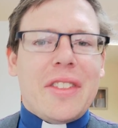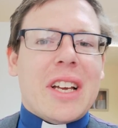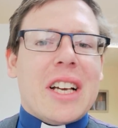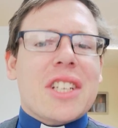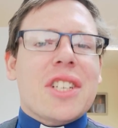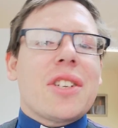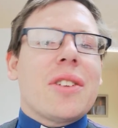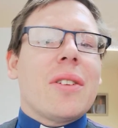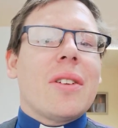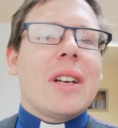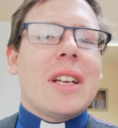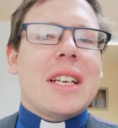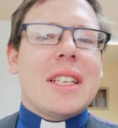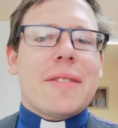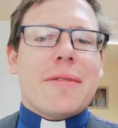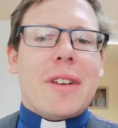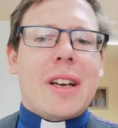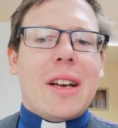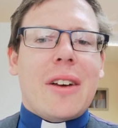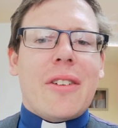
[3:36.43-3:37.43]
national
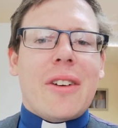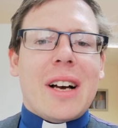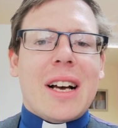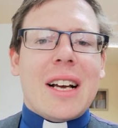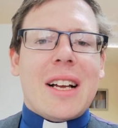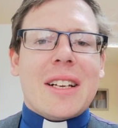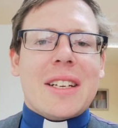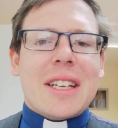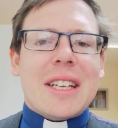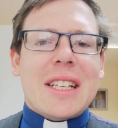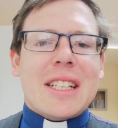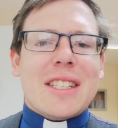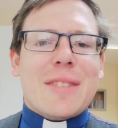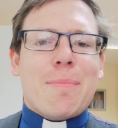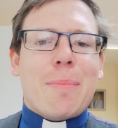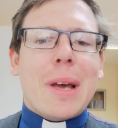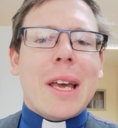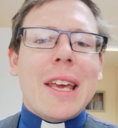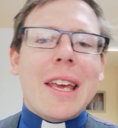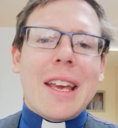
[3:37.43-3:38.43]
Israel at
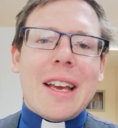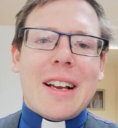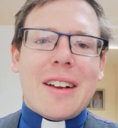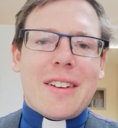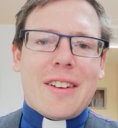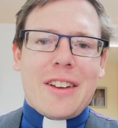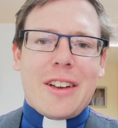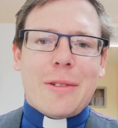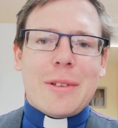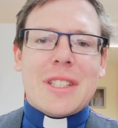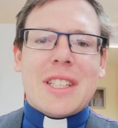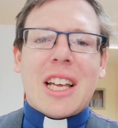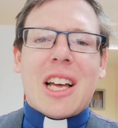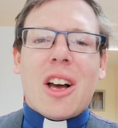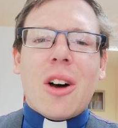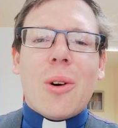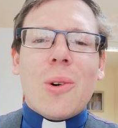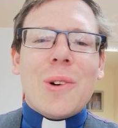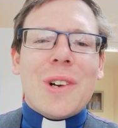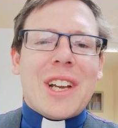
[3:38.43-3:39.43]
its peak. It was the
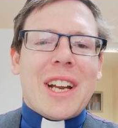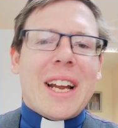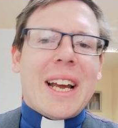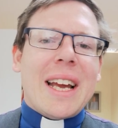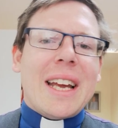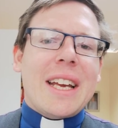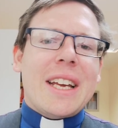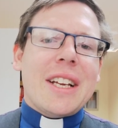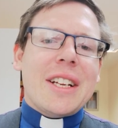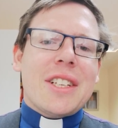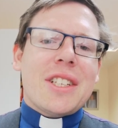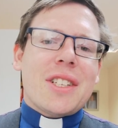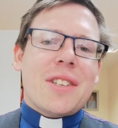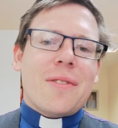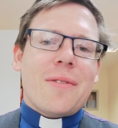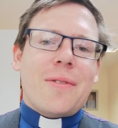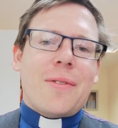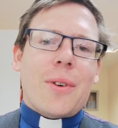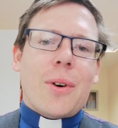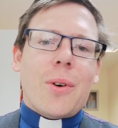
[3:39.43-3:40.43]
golden
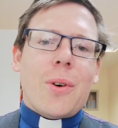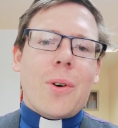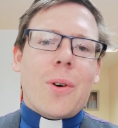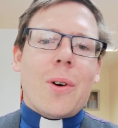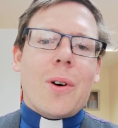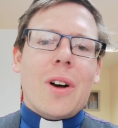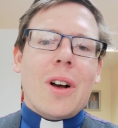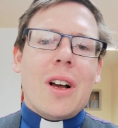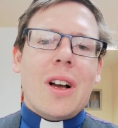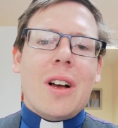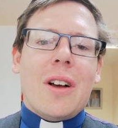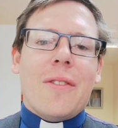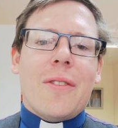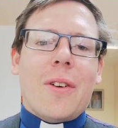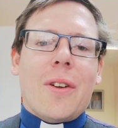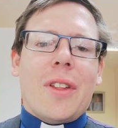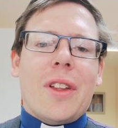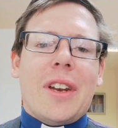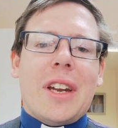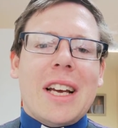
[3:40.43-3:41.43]
age for,
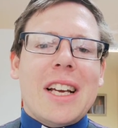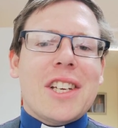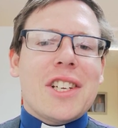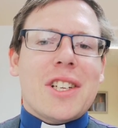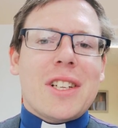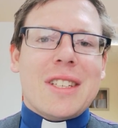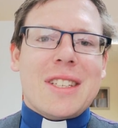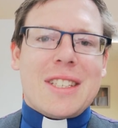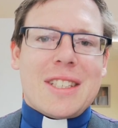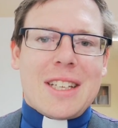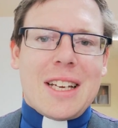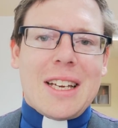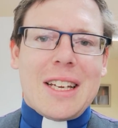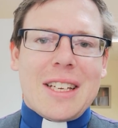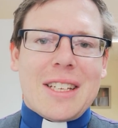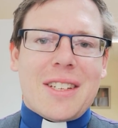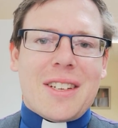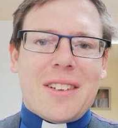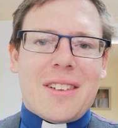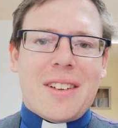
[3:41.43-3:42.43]
for the nation
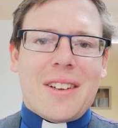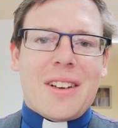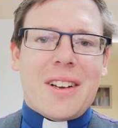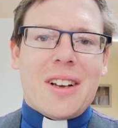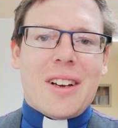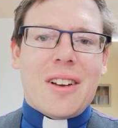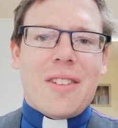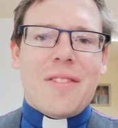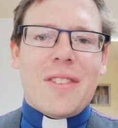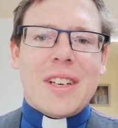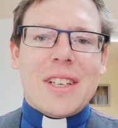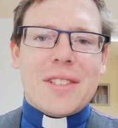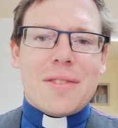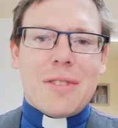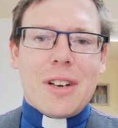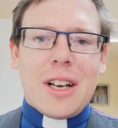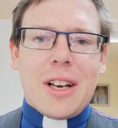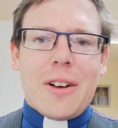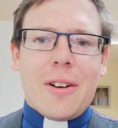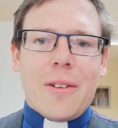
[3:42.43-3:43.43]
state of
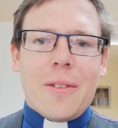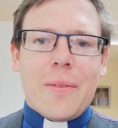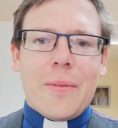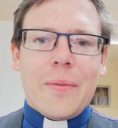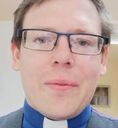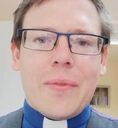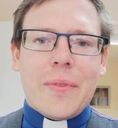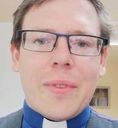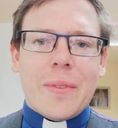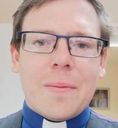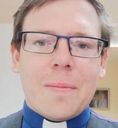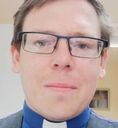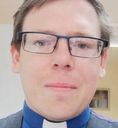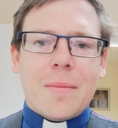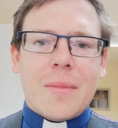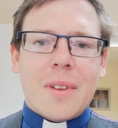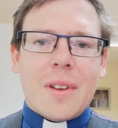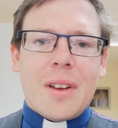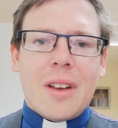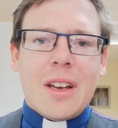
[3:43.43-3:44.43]
Israel.
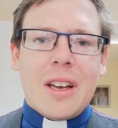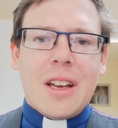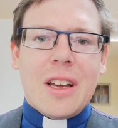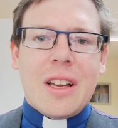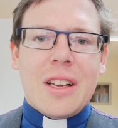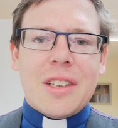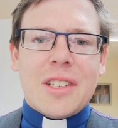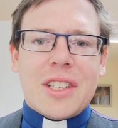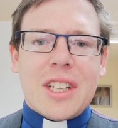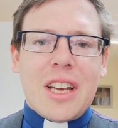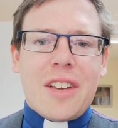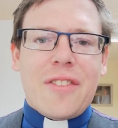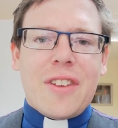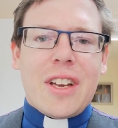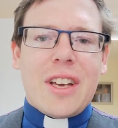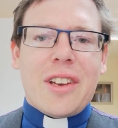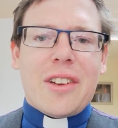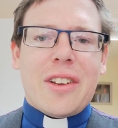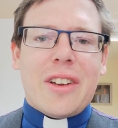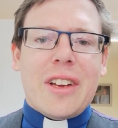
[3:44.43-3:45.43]

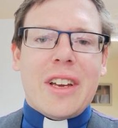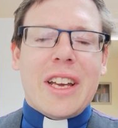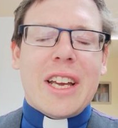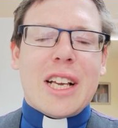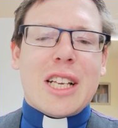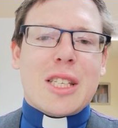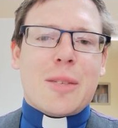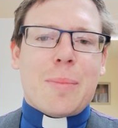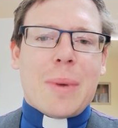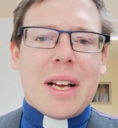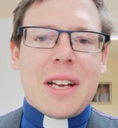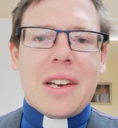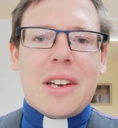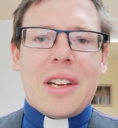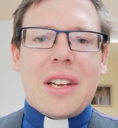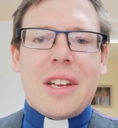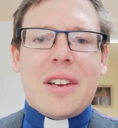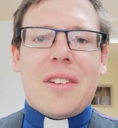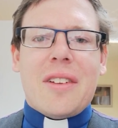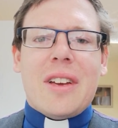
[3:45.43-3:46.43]
David
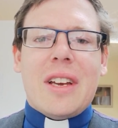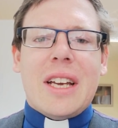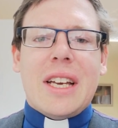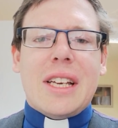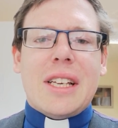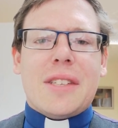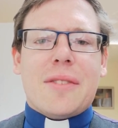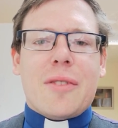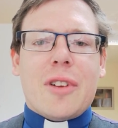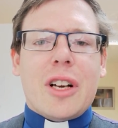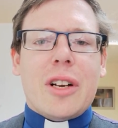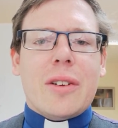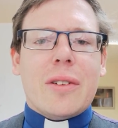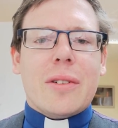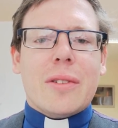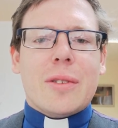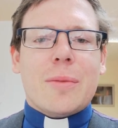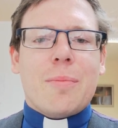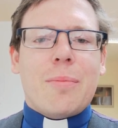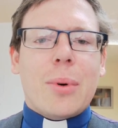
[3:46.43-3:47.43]
expanded
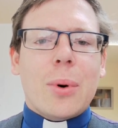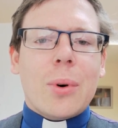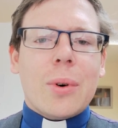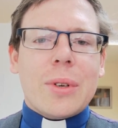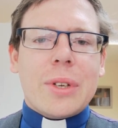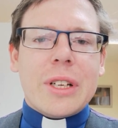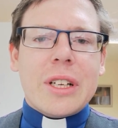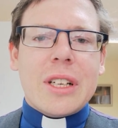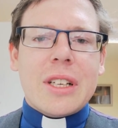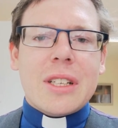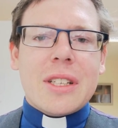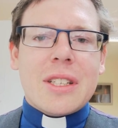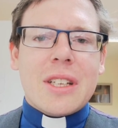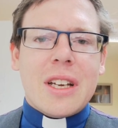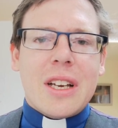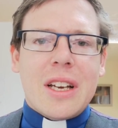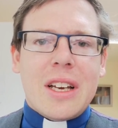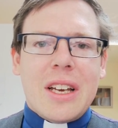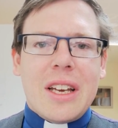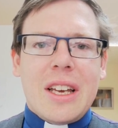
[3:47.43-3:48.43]
Israel's
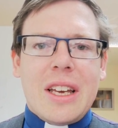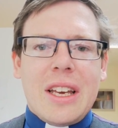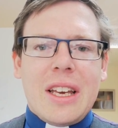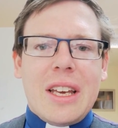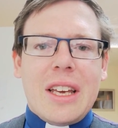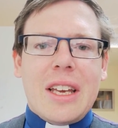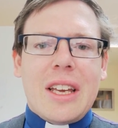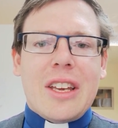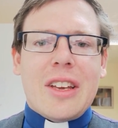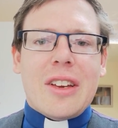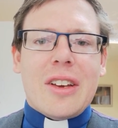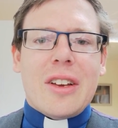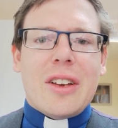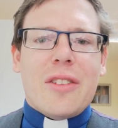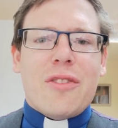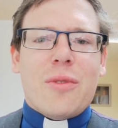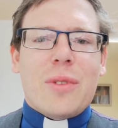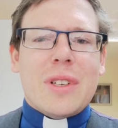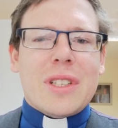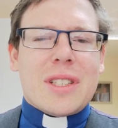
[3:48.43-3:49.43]
borders. He
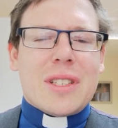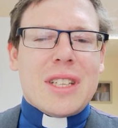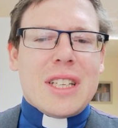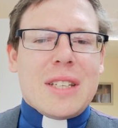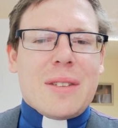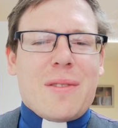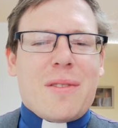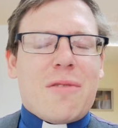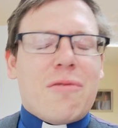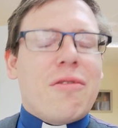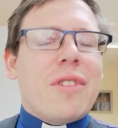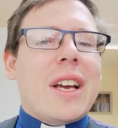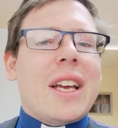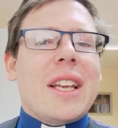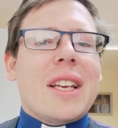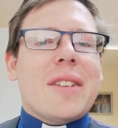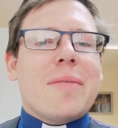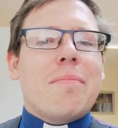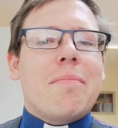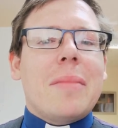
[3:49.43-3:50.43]
was this
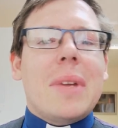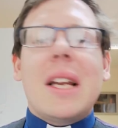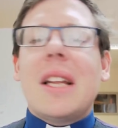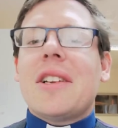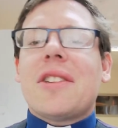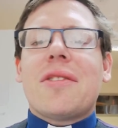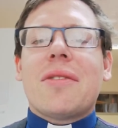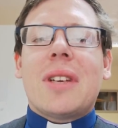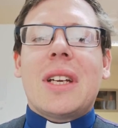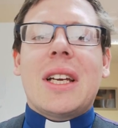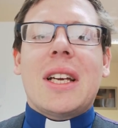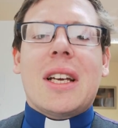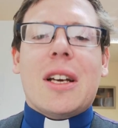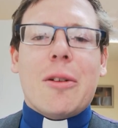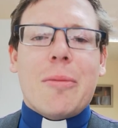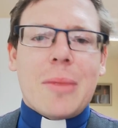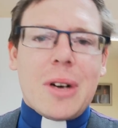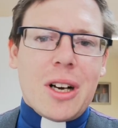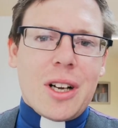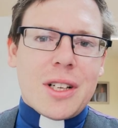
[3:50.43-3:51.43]
great military
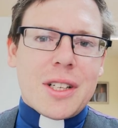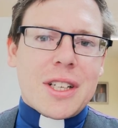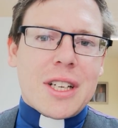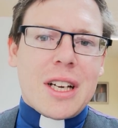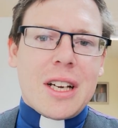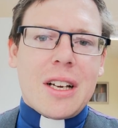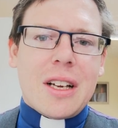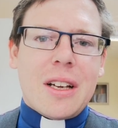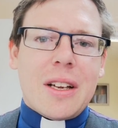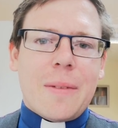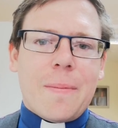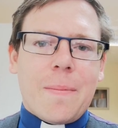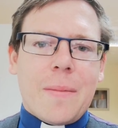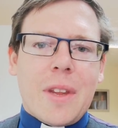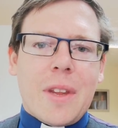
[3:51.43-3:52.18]
commander.